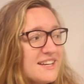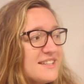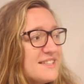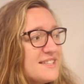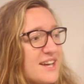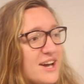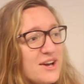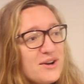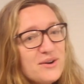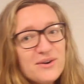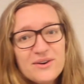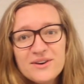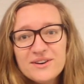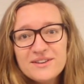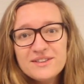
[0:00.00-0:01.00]

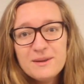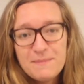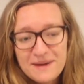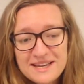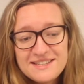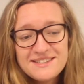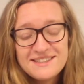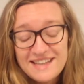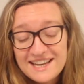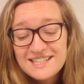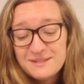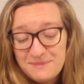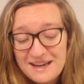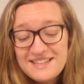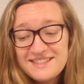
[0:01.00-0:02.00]
So the
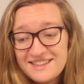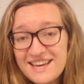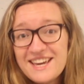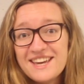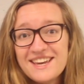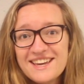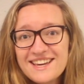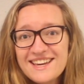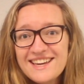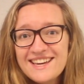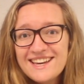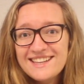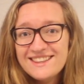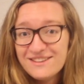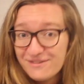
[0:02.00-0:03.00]
next best thing,
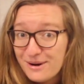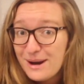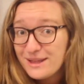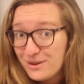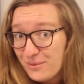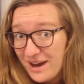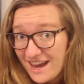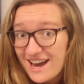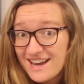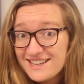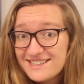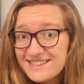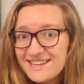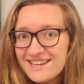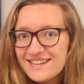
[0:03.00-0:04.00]
the way I
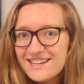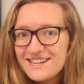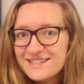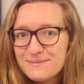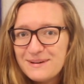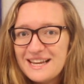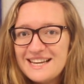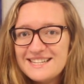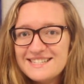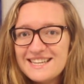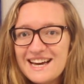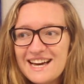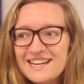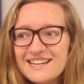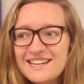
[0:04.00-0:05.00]
see it, is a place
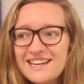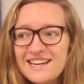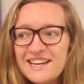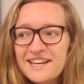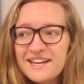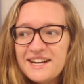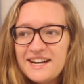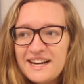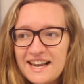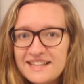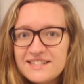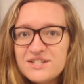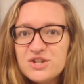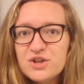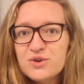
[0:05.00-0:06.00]
that
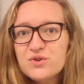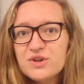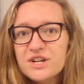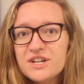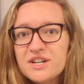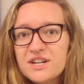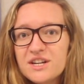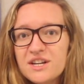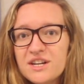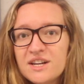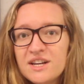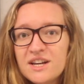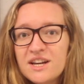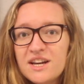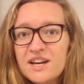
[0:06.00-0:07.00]
lets children
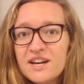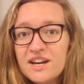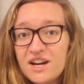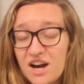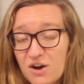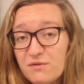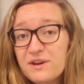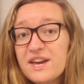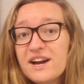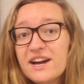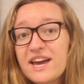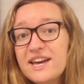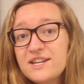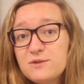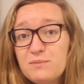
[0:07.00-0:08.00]
of a young
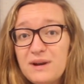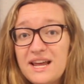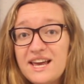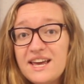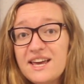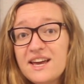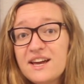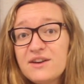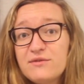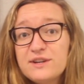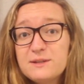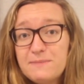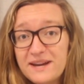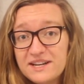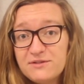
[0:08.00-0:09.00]
age play
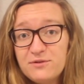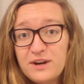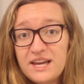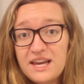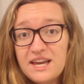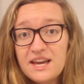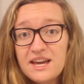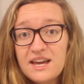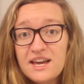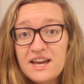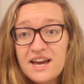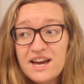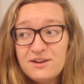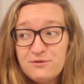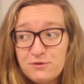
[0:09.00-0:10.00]
respectfully
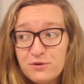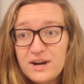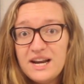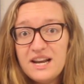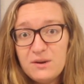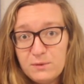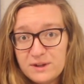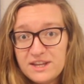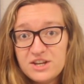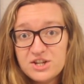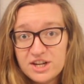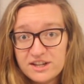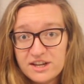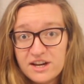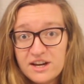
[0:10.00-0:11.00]
and freely with
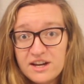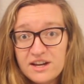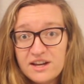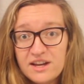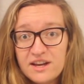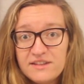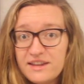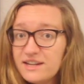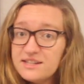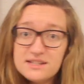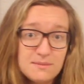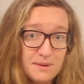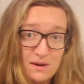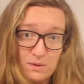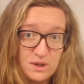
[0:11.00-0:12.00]
each other. That
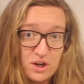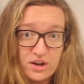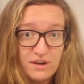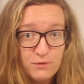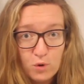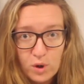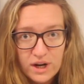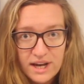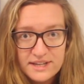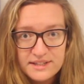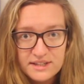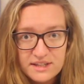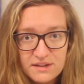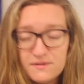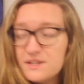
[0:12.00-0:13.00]
doesn't mean we don't have
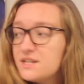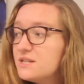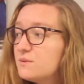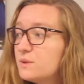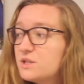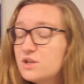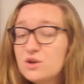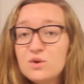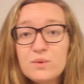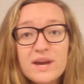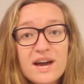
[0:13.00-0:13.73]
organized activities. We do.